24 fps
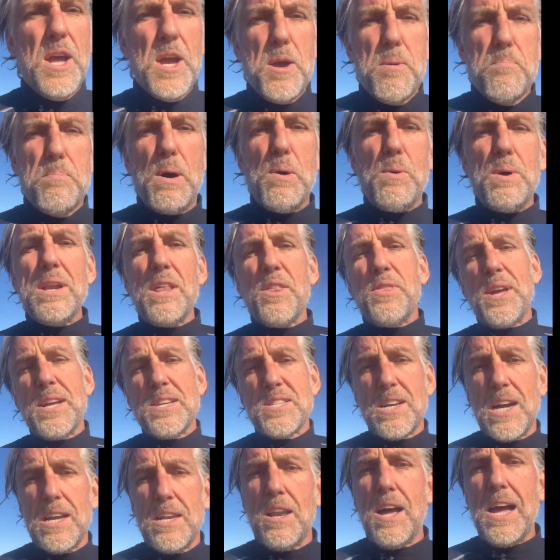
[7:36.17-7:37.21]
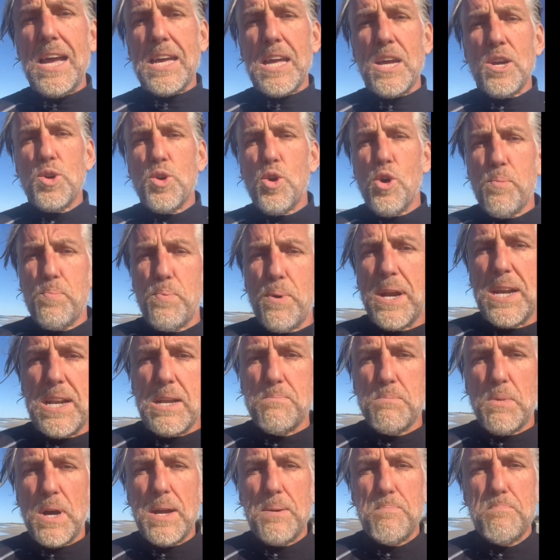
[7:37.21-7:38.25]
But one of the things I like incorporating
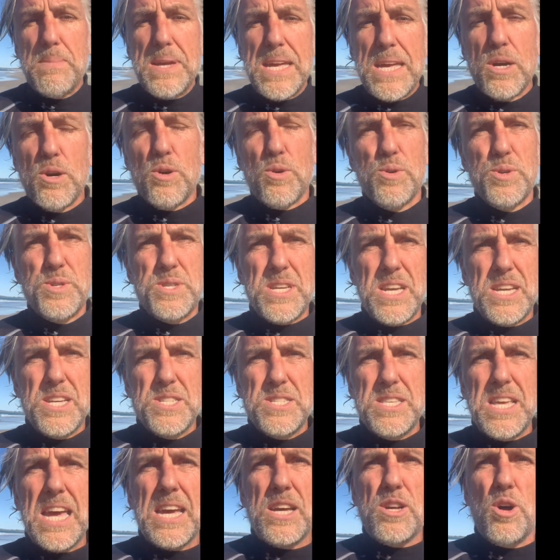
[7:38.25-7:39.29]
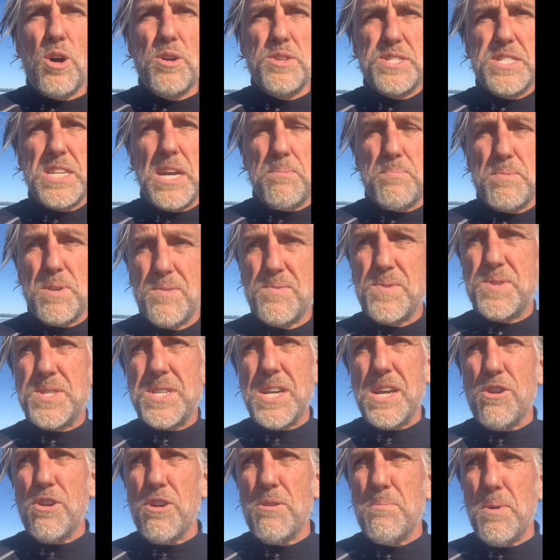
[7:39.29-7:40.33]
my meals is that concept of
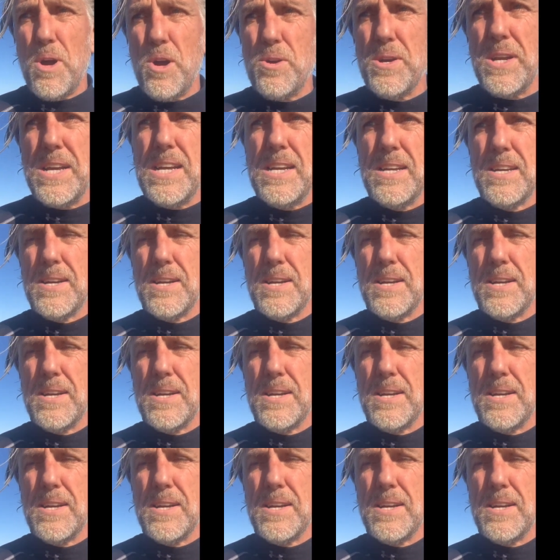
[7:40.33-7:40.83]
ceremony